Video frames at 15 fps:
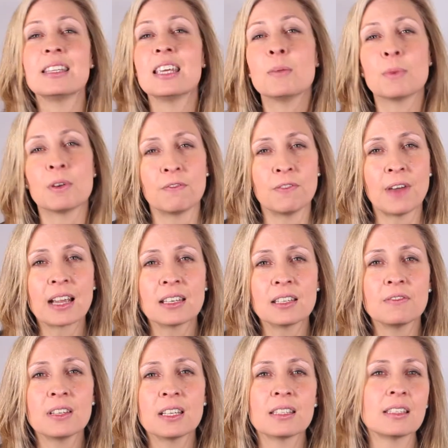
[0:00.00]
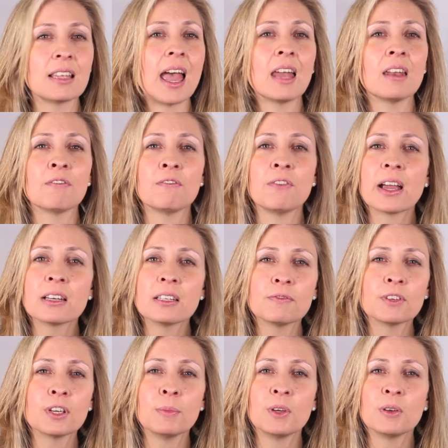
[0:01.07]
team effectiveness, and
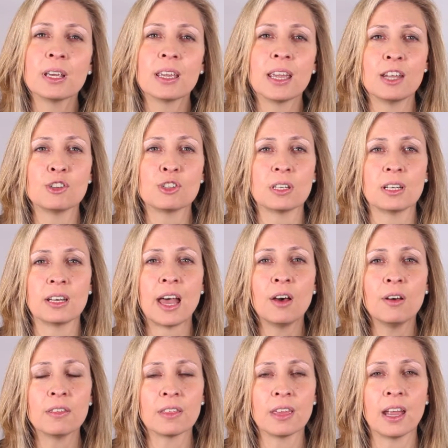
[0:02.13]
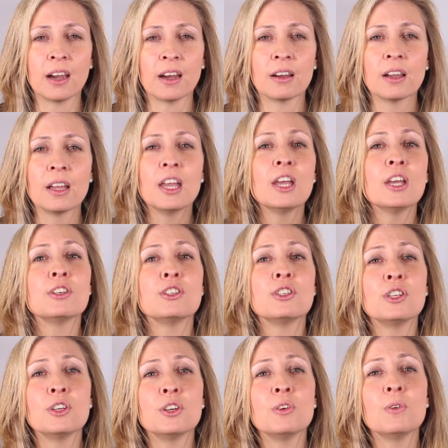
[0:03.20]
effective communication in healthcare
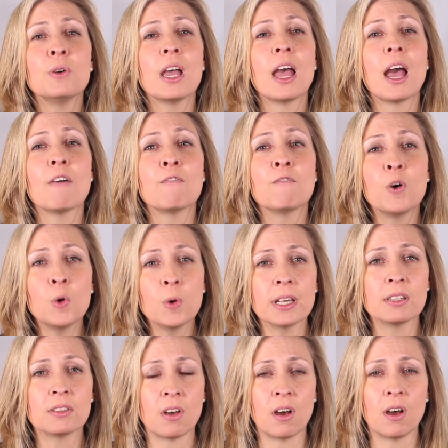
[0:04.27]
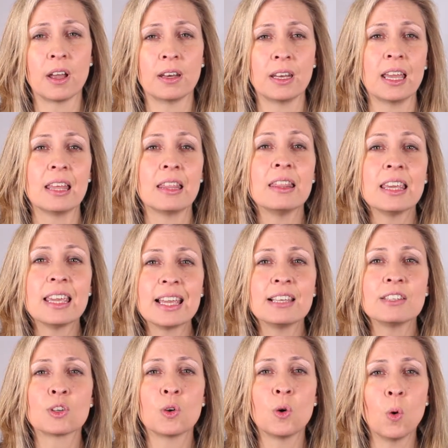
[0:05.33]
to focus on
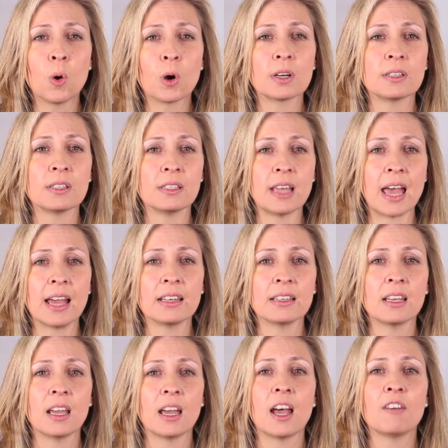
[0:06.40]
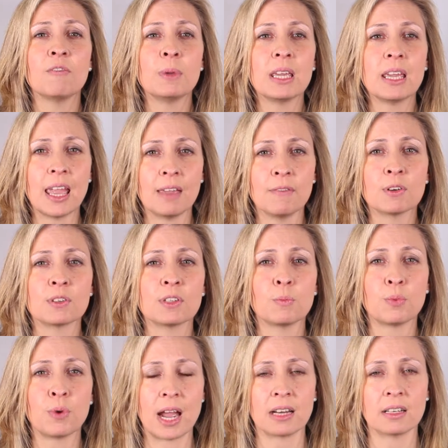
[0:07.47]
these core set of behaviors
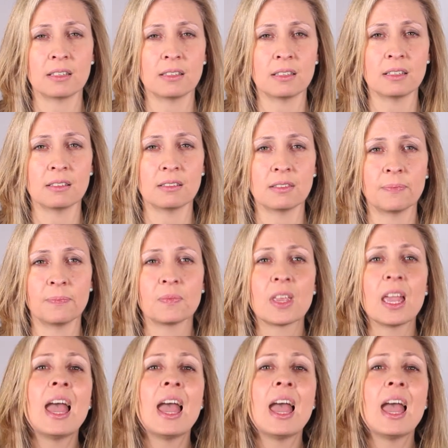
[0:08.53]
and practices.